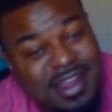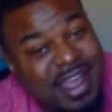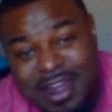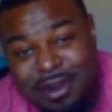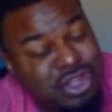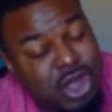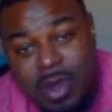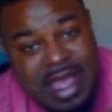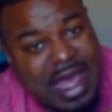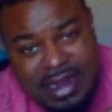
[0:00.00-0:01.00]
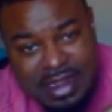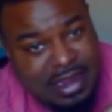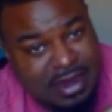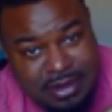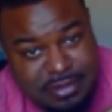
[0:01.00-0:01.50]
and on your way out of
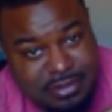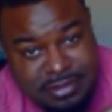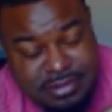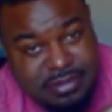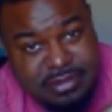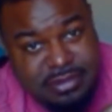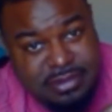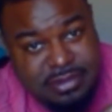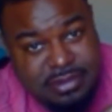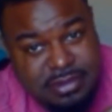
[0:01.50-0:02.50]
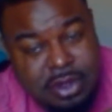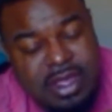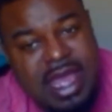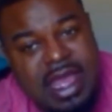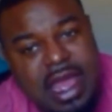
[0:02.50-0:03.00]
here.
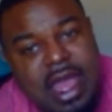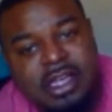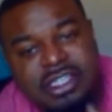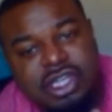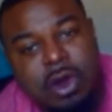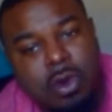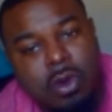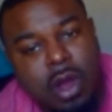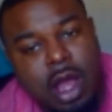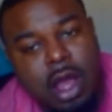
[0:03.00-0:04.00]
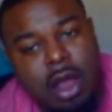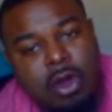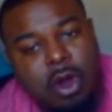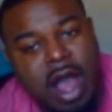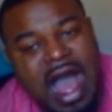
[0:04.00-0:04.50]
Okay? So
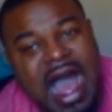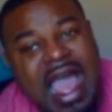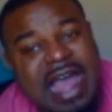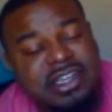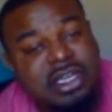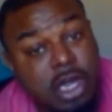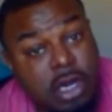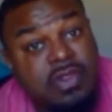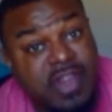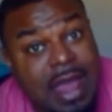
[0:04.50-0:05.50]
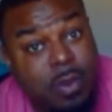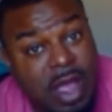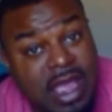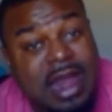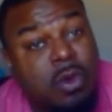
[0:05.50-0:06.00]
I had to learn that
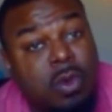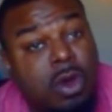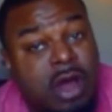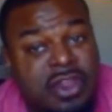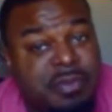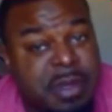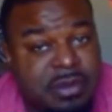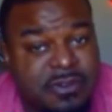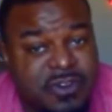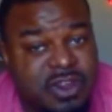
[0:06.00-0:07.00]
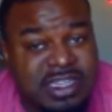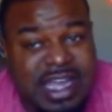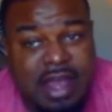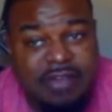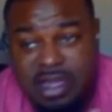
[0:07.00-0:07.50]
way. I don't want other people to feel like they
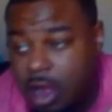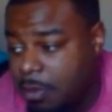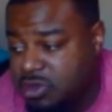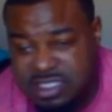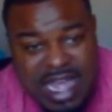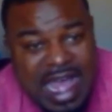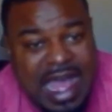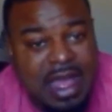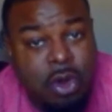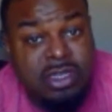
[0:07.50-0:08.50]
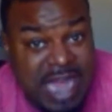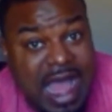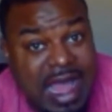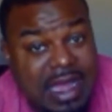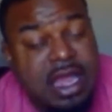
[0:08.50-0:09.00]
have to almost die or
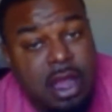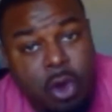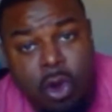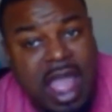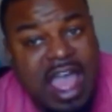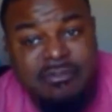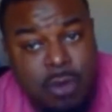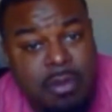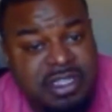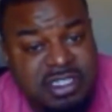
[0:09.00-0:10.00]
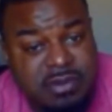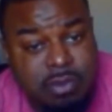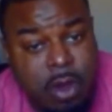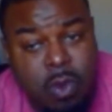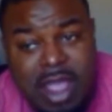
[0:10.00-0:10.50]
die or have moments of,
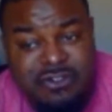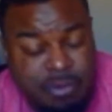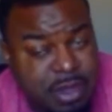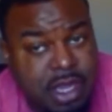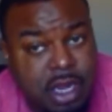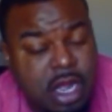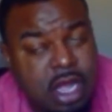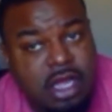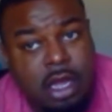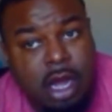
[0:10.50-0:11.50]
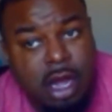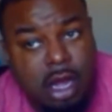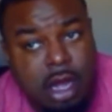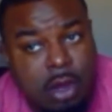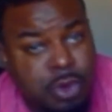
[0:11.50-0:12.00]
away from here
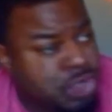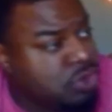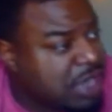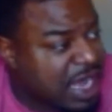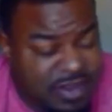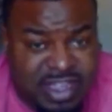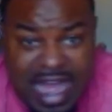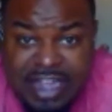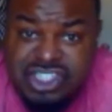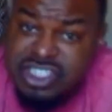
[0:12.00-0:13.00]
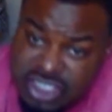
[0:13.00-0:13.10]
uh, when you're not even conscious and